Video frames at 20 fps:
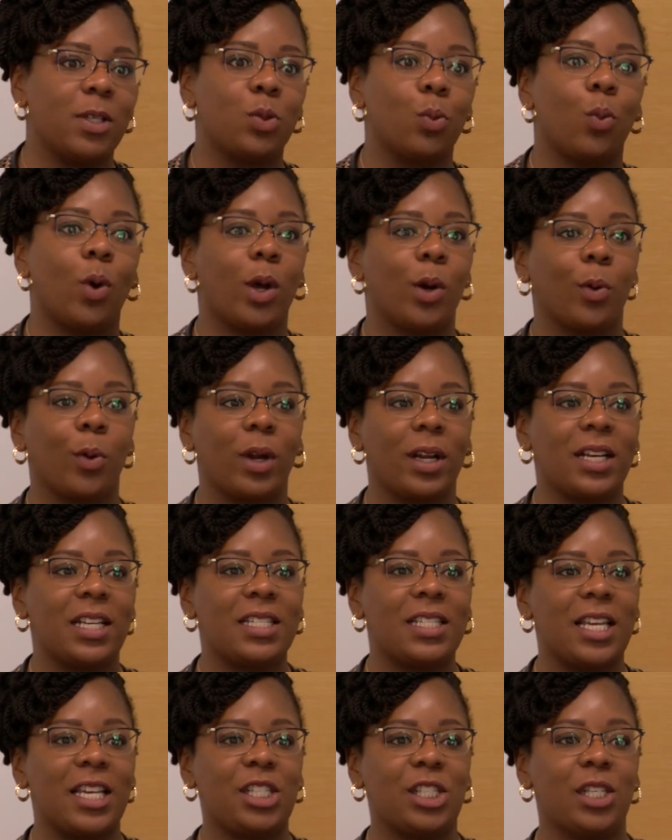is one
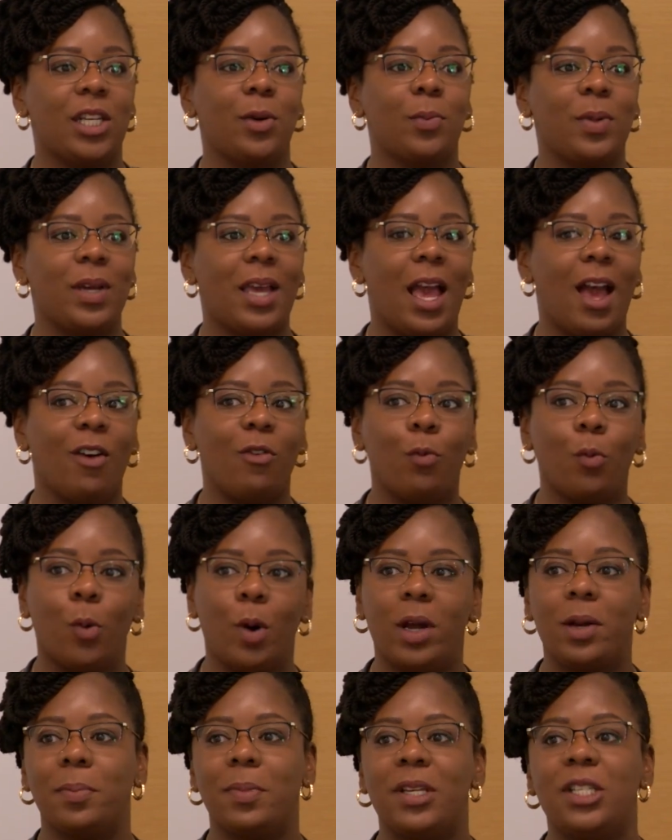organization and we have
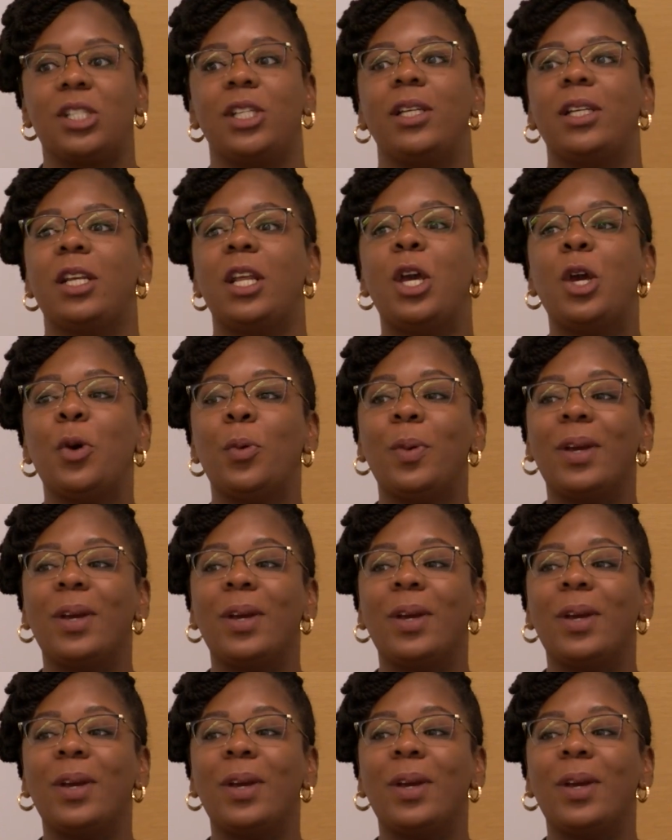one mission,